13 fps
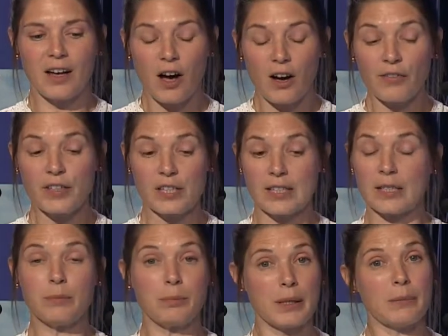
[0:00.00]

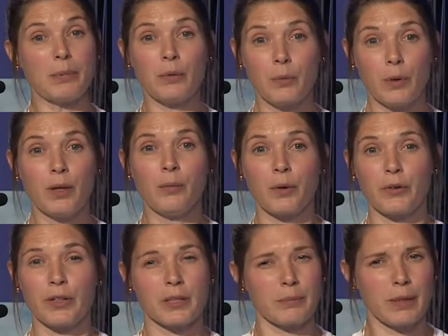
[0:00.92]
obviously, people were
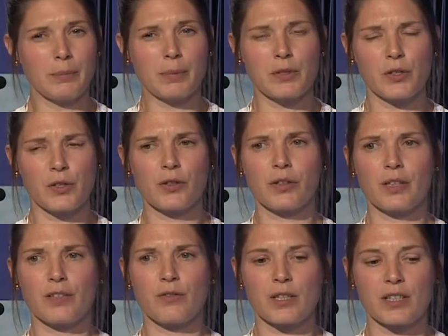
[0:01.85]
worried and people took
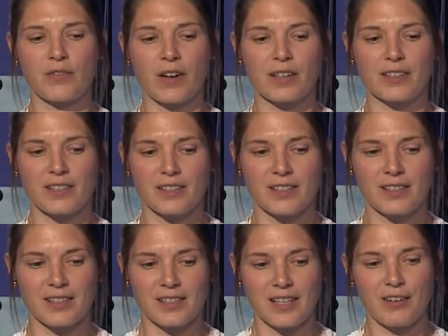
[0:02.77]
these risk factors
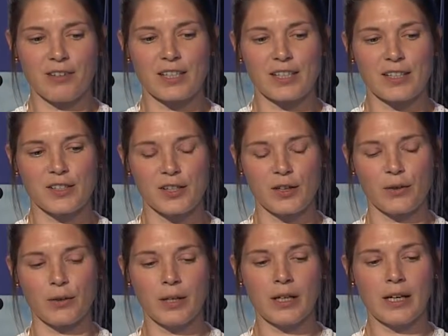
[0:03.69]
seriously.
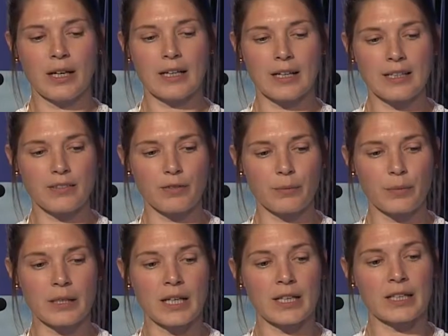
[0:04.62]
So a lady from
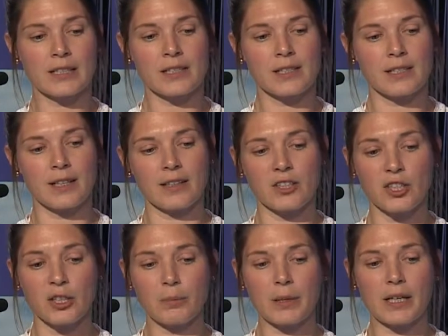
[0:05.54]
the Netherlands said, the
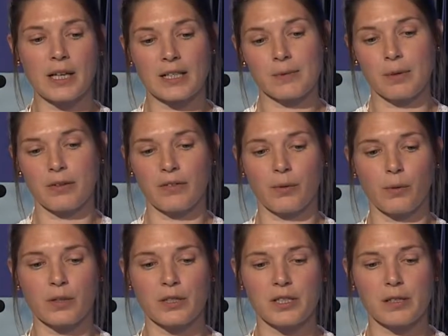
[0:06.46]
GP asked me if I
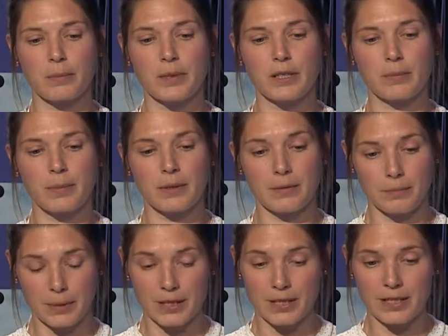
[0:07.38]
wanted to
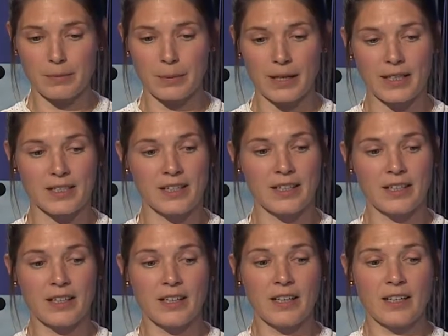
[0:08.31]
participate,
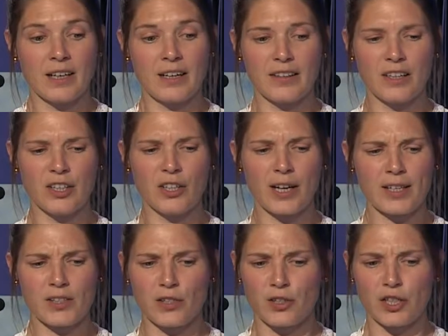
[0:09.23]
and then you
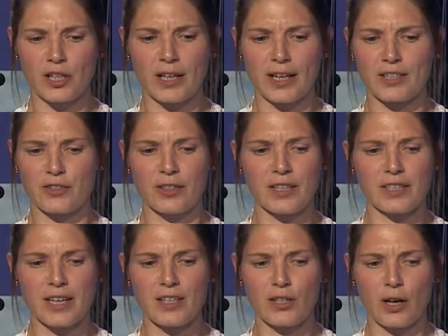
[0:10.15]
get such a letter and it
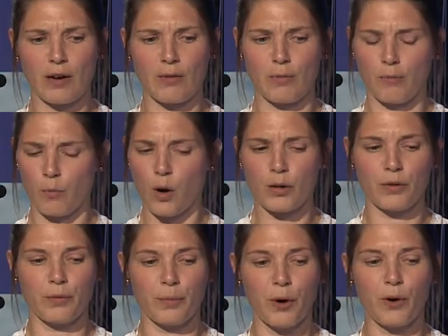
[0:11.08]
says you have one
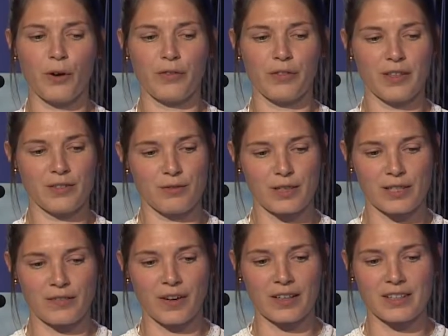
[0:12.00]
or more of these
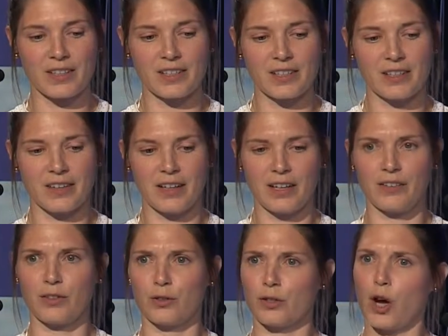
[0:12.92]
risk factors. And then I
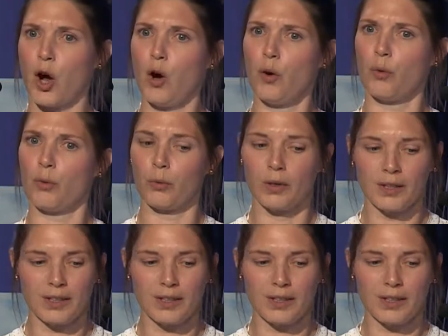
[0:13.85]
thought, oh.